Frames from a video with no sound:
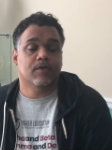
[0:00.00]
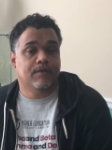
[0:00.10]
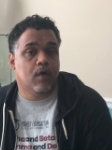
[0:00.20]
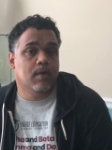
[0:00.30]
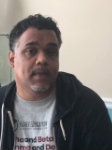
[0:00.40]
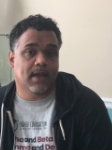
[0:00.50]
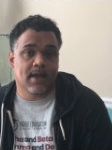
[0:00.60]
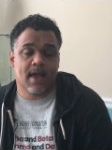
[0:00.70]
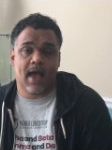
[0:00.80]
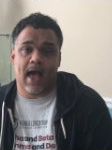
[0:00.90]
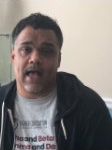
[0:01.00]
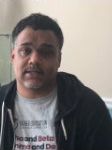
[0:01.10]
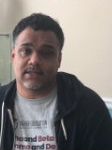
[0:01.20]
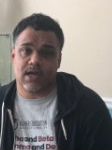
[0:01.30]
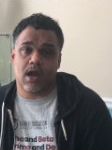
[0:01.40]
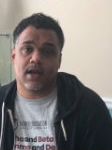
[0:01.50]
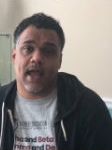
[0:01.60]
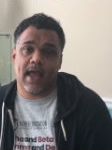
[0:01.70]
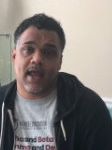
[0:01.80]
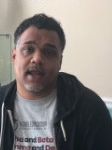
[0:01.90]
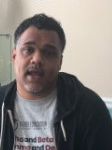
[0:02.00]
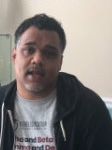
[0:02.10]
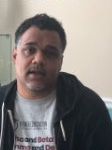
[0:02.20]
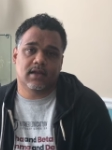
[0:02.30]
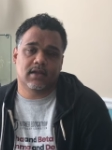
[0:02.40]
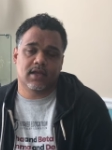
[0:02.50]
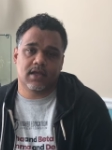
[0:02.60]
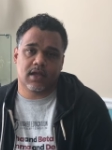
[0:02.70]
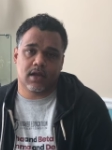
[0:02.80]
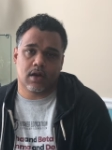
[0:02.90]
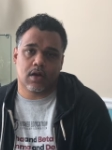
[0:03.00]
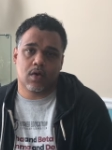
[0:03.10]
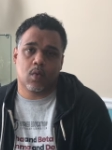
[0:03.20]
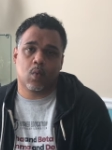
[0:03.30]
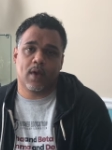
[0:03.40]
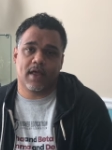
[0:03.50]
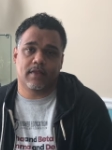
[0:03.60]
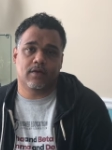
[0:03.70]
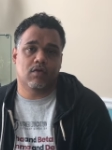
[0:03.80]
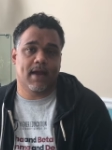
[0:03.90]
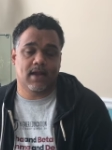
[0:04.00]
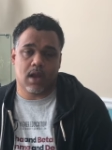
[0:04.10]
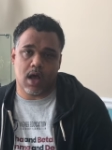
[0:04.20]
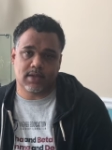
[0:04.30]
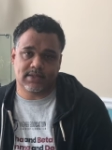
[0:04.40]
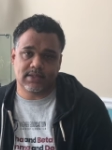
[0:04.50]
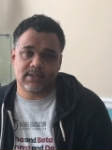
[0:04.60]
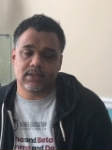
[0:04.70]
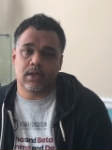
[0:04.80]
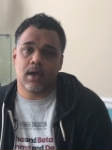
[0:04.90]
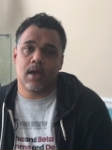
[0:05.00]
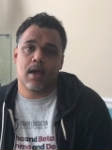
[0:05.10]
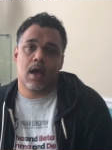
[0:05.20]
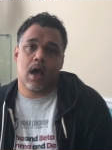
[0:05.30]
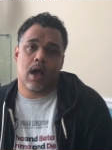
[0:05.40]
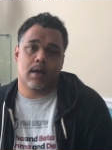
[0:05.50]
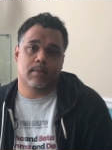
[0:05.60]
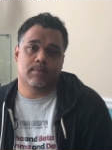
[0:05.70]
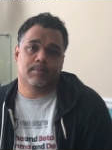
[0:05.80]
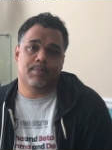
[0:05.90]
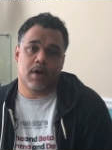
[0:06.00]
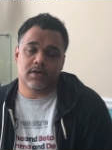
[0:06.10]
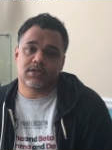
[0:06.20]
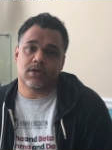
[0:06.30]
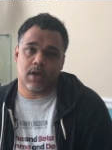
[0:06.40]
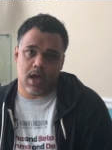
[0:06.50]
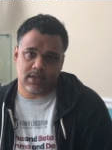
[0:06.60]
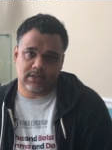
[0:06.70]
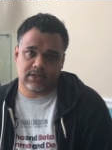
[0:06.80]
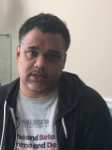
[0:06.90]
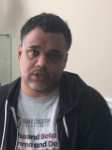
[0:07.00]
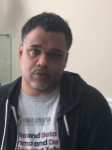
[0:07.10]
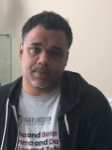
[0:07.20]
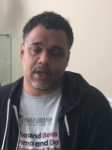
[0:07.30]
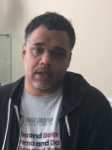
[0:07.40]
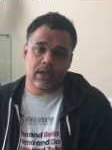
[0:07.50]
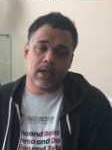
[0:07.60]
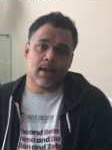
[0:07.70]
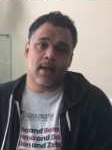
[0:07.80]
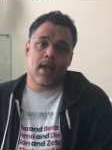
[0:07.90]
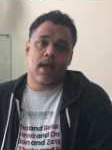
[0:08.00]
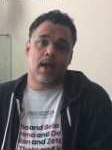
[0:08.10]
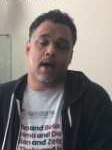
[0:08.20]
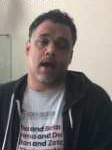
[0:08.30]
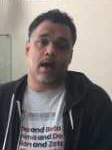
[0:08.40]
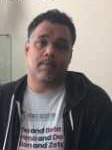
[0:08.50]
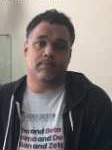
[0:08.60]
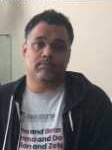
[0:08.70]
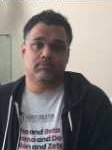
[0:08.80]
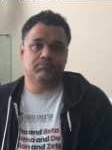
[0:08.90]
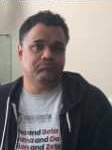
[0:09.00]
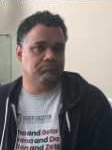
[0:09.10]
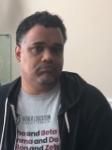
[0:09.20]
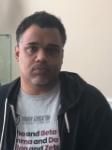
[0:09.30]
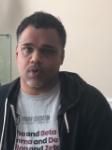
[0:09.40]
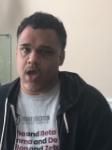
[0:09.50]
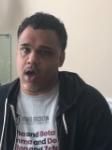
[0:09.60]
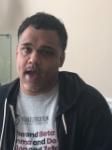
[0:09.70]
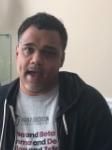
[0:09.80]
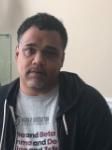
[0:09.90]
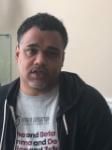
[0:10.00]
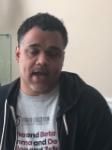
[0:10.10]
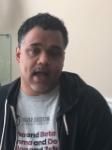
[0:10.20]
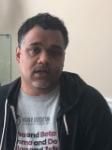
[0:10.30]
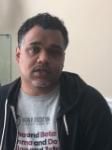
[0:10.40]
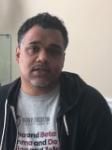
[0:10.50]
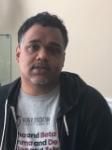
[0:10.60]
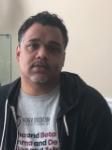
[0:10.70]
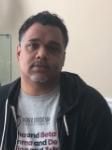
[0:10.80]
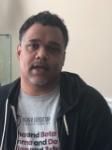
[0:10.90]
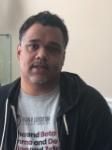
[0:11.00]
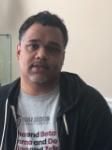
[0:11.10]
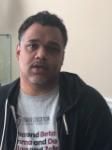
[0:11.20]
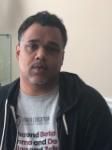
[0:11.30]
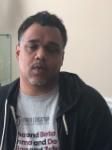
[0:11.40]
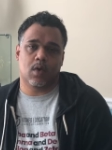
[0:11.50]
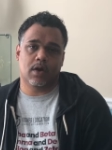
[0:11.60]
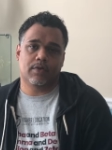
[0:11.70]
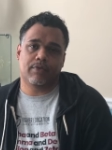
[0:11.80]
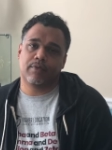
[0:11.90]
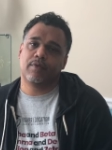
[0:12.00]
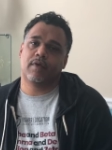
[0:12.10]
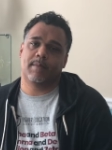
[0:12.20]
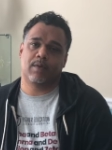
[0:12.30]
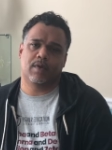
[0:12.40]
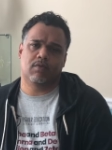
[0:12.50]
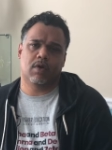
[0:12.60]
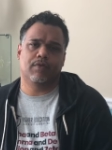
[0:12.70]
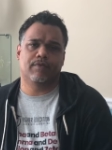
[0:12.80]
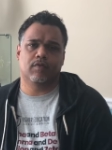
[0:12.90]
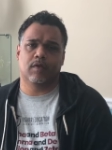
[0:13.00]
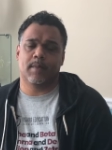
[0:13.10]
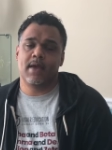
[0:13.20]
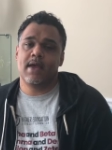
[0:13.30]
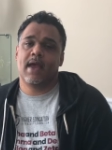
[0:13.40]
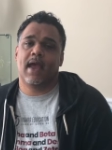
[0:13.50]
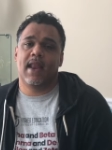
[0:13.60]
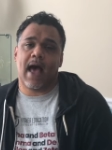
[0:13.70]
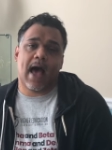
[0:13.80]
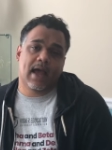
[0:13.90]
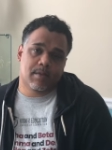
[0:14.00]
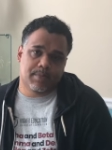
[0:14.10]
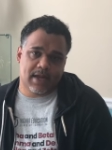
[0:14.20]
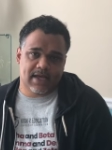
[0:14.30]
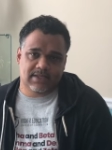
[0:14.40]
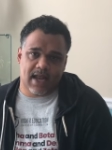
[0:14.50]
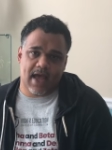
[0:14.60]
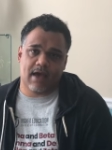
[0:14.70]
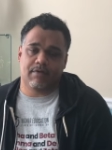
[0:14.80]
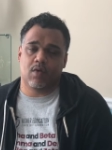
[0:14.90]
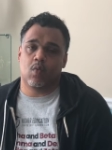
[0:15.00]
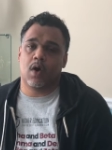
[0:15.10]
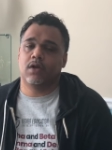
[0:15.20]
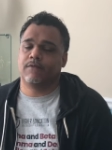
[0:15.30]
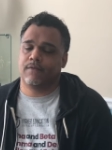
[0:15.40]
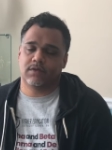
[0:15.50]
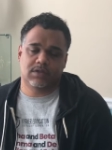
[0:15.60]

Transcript: for me. I started and ending the year with great losses, um, personal losses to me. Um, we all have challenges, and so we work through them and we grow through them. And I am blessed that I have a wonderful